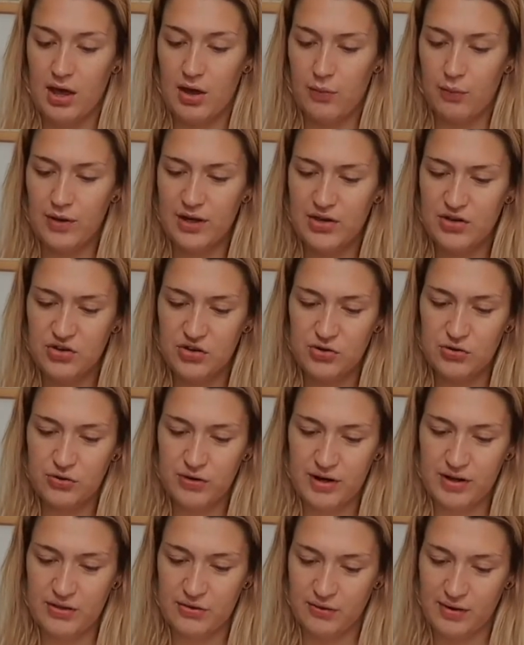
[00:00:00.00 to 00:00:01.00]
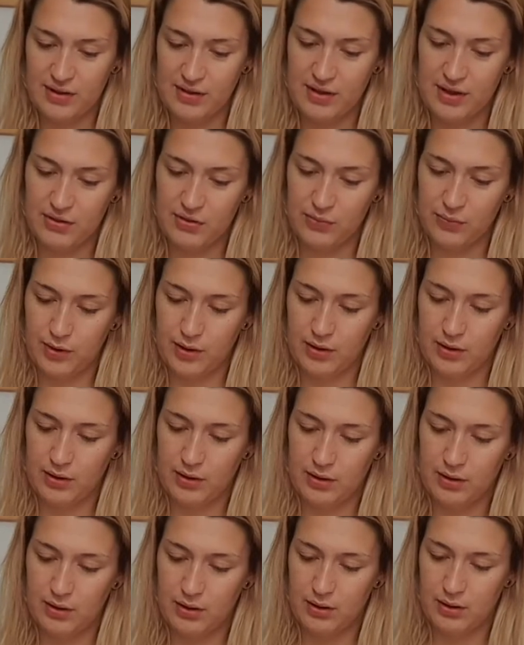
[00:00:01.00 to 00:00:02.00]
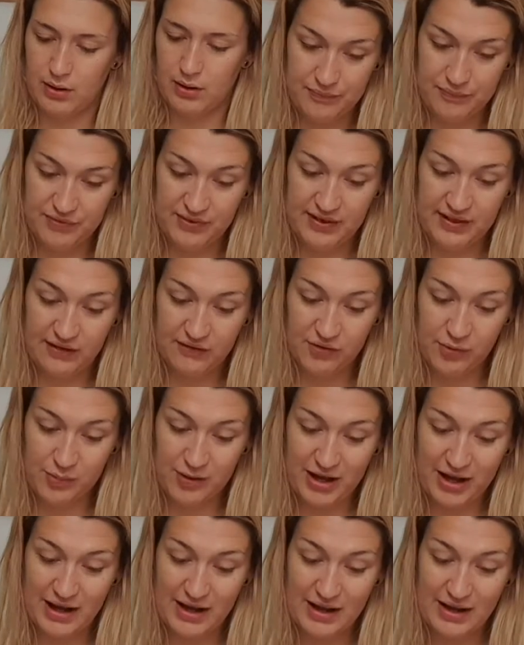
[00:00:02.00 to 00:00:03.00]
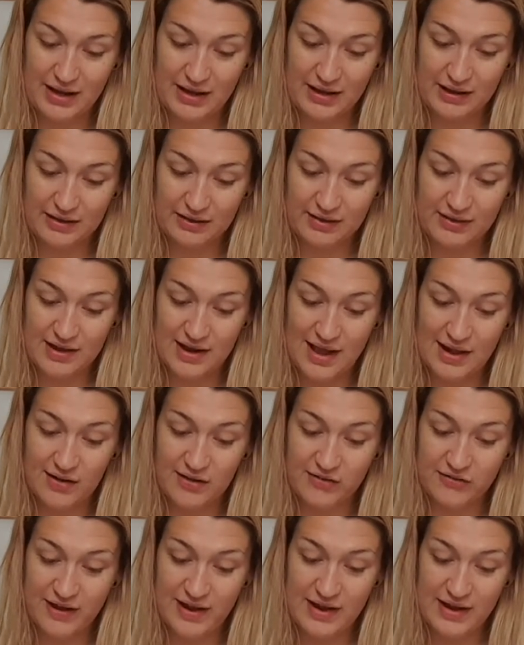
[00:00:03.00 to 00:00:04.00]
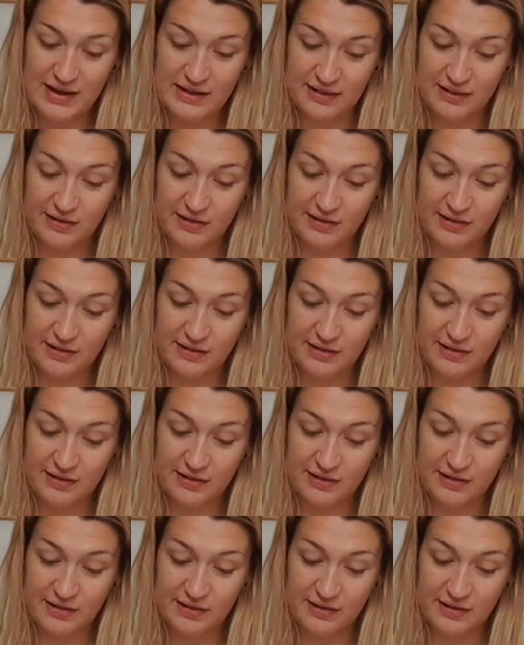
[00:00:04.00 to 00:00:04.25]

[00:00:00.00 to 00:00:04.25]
Which stories are in this one? Silver Blaze, The Yellow Face,